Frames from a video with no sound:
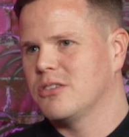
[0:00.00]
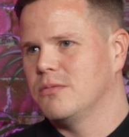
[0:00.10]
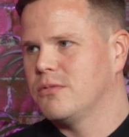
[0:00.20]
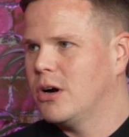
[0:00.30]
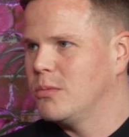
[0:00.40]

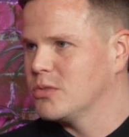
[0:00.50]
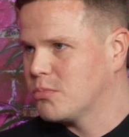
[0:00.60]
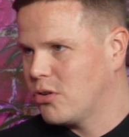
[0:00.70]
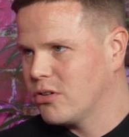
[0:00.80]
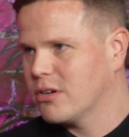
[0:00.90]
forms,
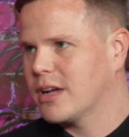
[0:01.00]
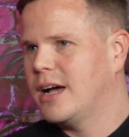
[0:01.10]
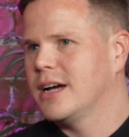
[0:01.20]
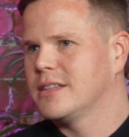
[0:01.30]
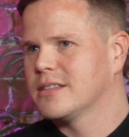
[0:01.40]
product
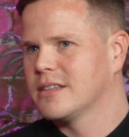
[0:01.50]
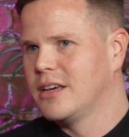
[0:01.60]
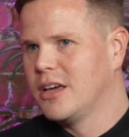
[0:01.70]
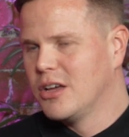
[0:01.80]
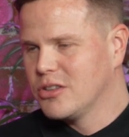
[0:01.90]
guides,
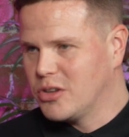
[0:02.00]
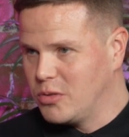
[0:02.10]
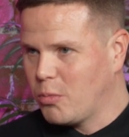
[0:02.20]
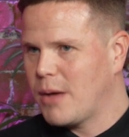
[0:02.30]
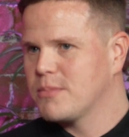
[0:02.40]
doing
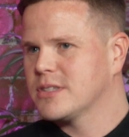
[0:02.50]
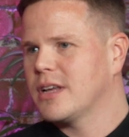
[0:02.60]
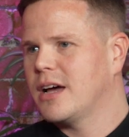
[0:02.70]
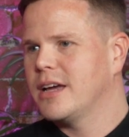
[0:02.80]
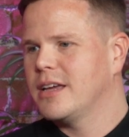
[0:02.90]
the
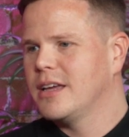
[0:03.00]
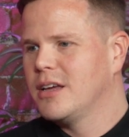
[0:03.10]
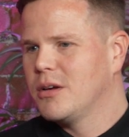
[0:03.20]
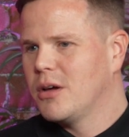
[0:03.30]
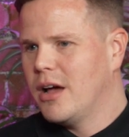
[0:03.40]
website,
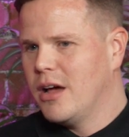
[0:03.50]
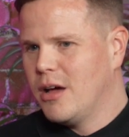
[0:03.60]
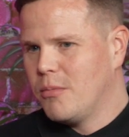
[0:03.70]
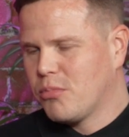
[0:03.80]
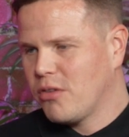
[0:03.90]

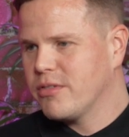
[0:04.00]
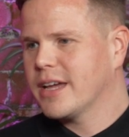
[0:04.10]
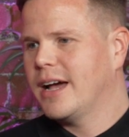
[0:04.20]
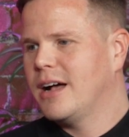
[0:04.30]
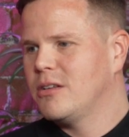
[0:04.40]
profit
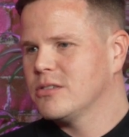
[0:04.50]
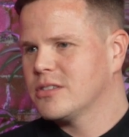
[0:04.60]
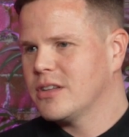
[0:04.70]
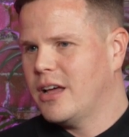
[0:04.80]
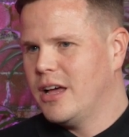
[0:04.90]

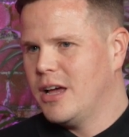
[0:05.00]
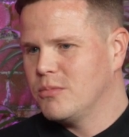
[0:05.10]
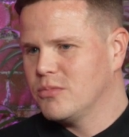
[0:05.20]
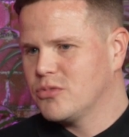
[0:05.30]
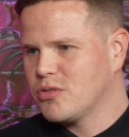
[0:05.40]
calcs,
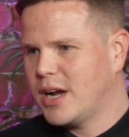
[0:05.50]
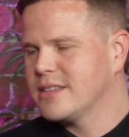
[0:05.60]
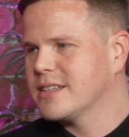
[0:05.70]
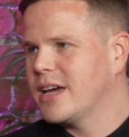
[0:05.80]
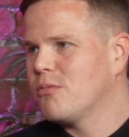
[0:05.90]
trying
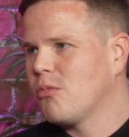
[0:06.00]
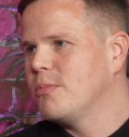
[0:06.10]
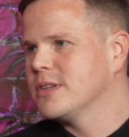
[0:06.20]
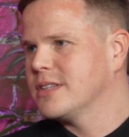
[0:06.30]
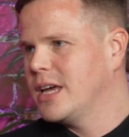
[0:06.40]
to get
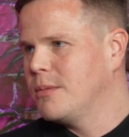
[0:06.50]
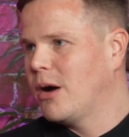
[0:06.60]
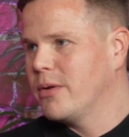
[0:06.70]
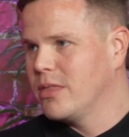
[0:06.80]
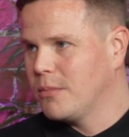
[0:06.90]
Roma's name
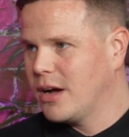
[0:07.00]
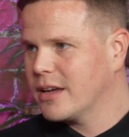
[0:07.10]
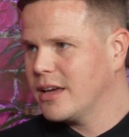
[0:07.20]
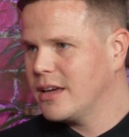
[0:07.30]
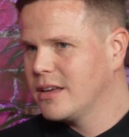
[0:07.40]
out in the
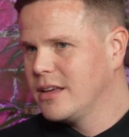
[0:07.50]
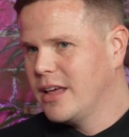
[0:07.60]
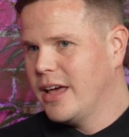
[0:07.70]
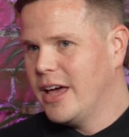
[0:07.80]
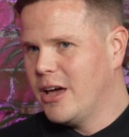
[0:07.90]
market.
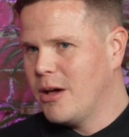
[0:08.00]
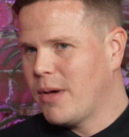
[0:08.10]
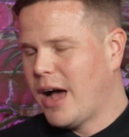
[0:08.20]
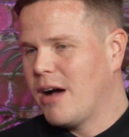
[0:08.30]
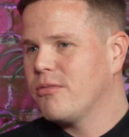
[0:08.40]

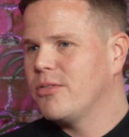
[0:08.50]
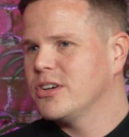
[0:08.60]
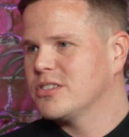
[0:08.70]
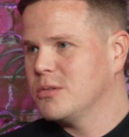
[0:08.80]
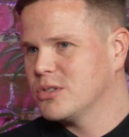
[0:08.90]
At
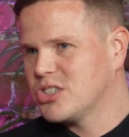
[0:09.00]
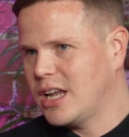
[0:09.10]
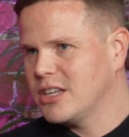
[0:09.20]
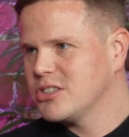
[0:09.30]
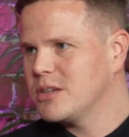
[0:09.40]
first, it was
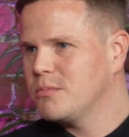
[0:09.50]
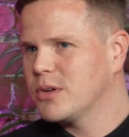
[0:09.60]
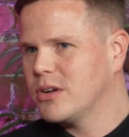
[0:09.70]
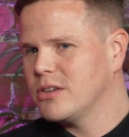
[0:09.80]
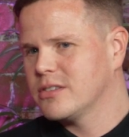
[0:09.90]
challenging
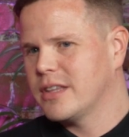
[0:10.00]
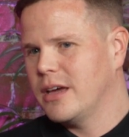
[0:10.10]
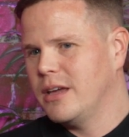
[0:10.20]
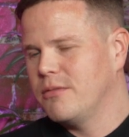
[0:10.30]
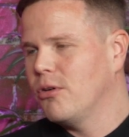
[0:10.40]
because
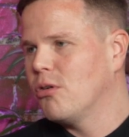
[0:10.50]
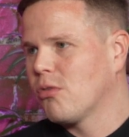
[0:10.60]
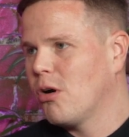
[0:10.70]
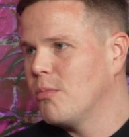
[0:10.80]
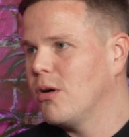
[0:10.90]
they thought
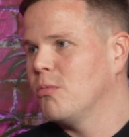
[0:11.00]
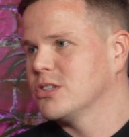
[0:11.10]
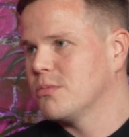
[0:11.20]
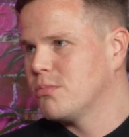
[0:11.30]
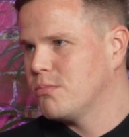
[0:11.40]
Roma was a